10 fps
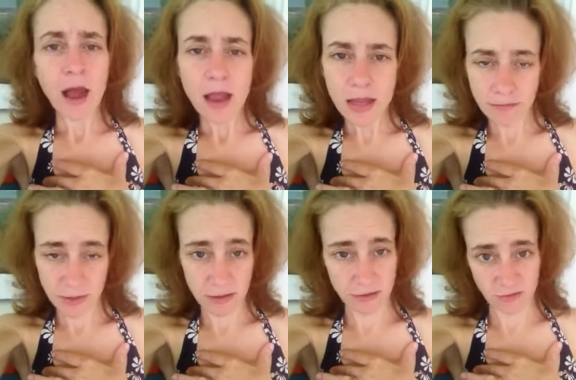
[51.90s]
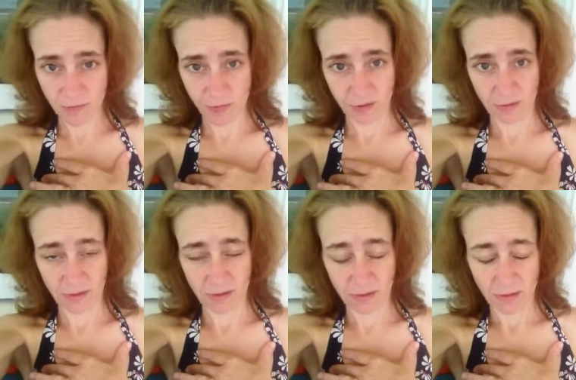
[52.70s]
am a stripper.
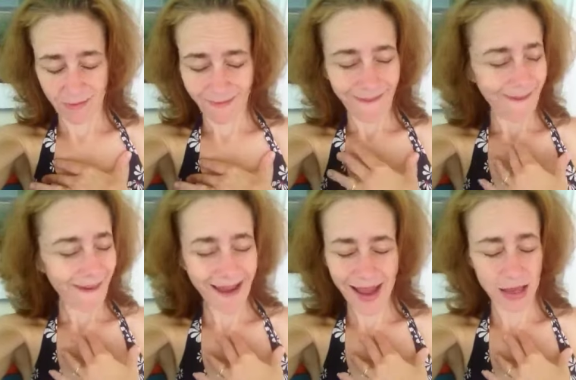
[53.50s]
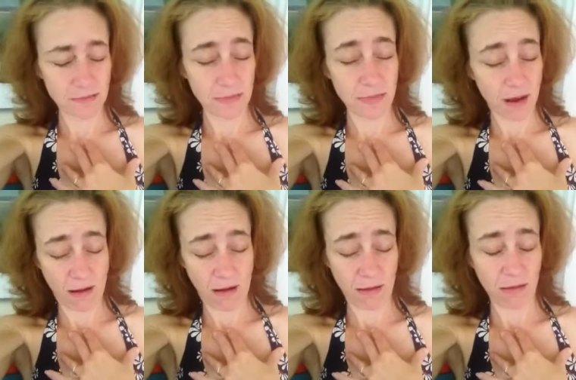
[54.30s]
I am
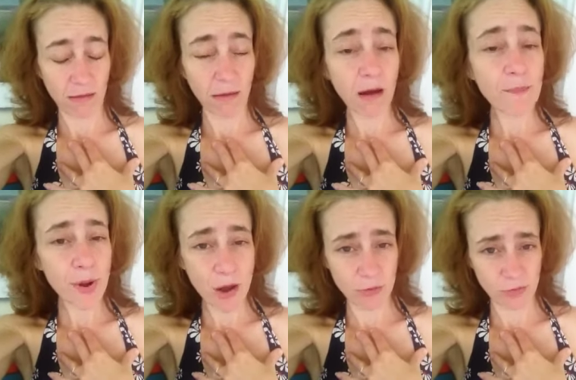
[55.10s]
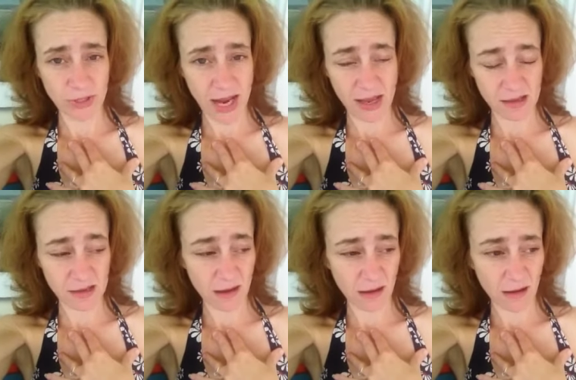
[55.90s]
not a pole
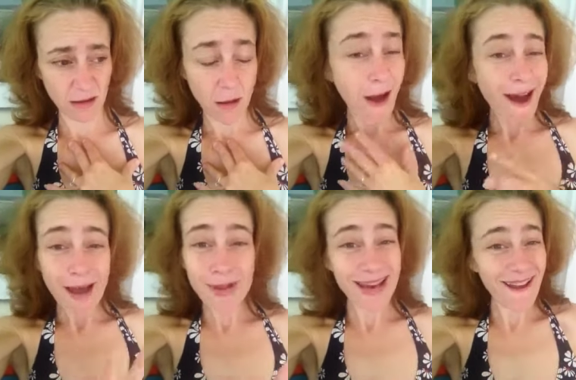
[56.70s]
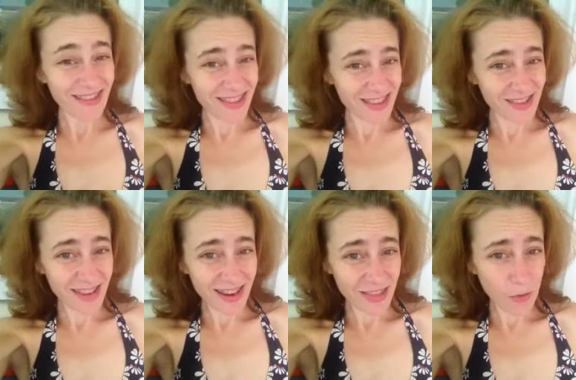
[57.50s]
dancer. I mean, not that there's
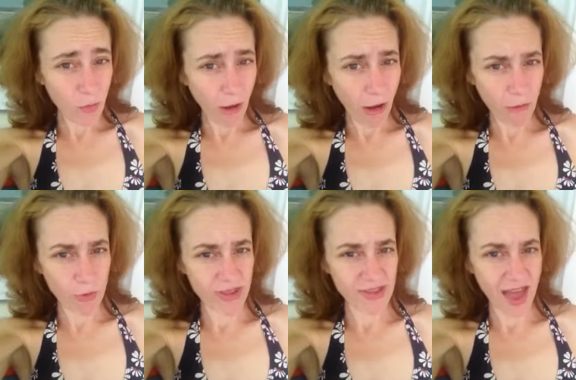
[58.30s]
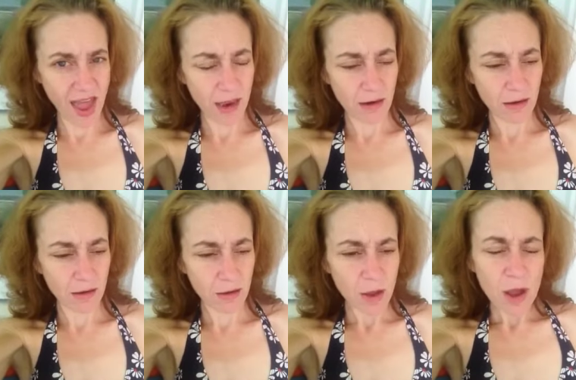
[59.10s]
anything wrong with that.
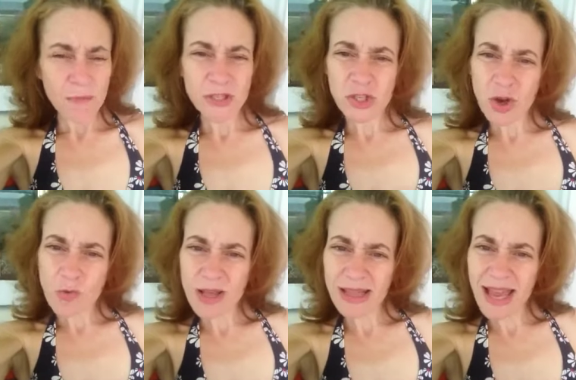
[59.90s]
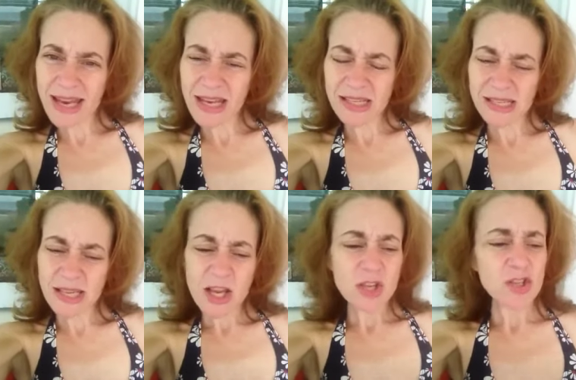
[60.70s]
But you know what, ladies?
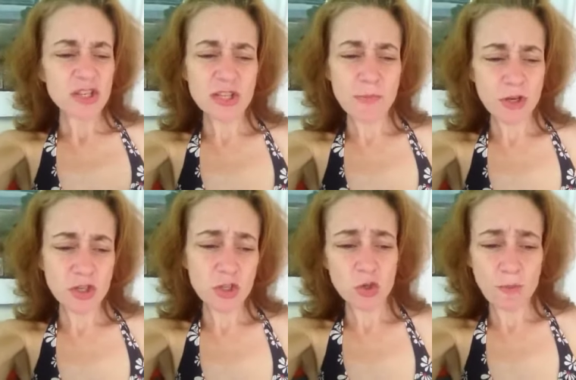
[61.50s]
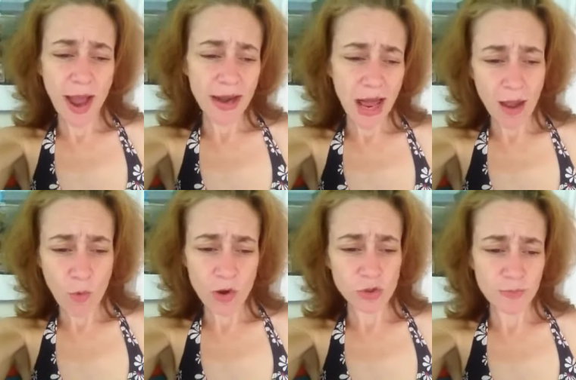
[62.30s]
Just as much as you might not
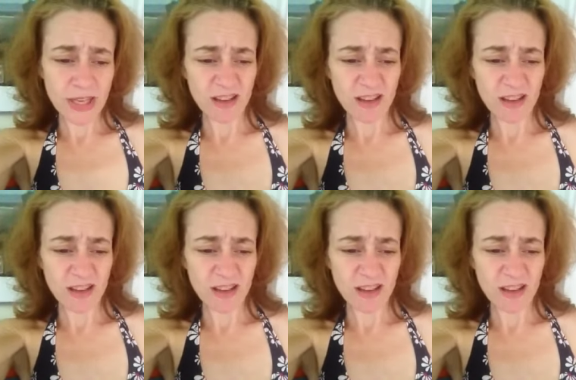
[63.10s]
want to be